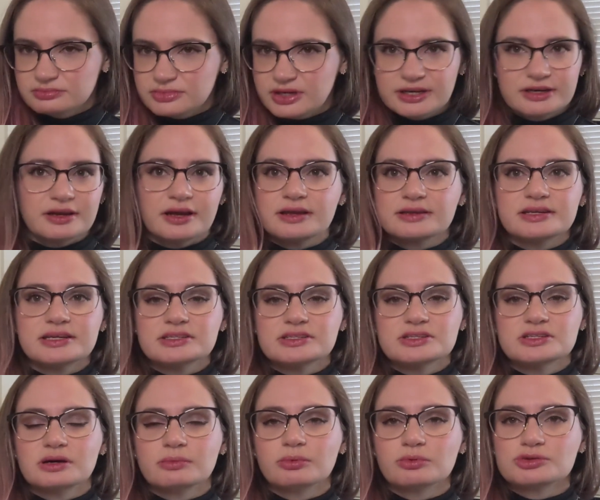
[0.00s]
I need to
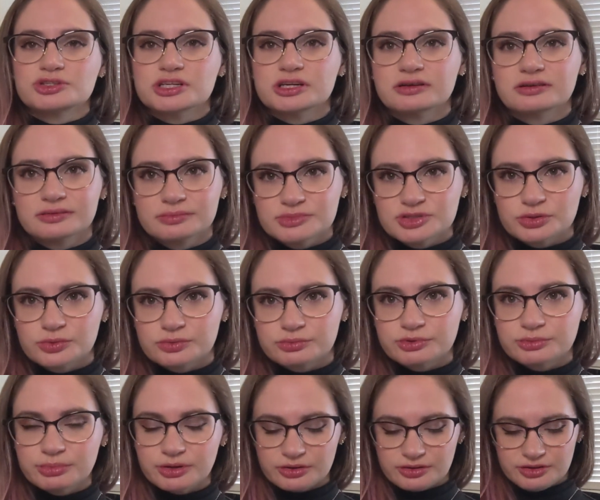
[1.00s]
double check. I'm so
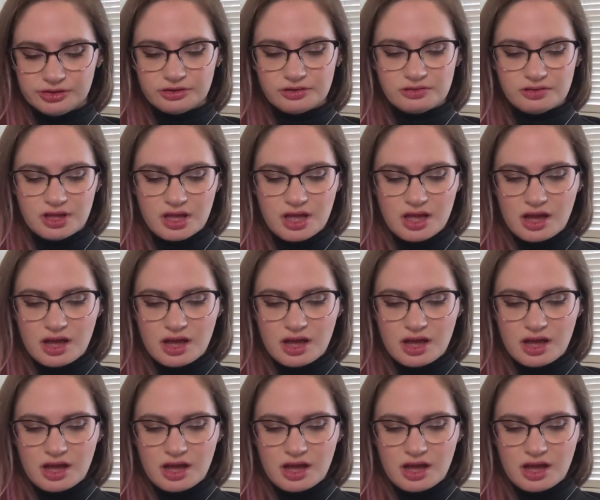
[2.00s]
unprepared, y'all.